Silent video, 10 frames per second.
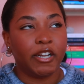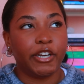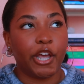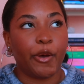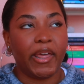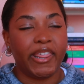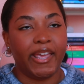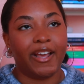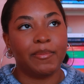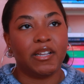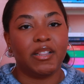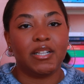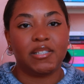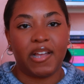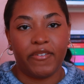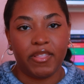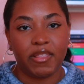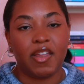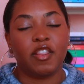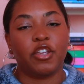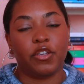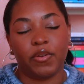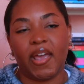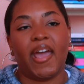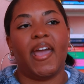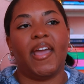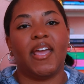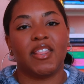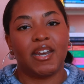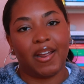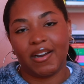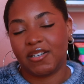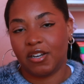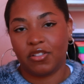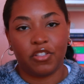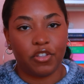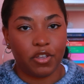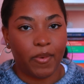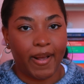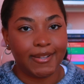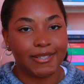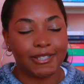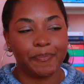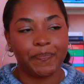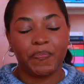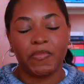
No, I think it comes out the 7th in the UK and the 19th in the US.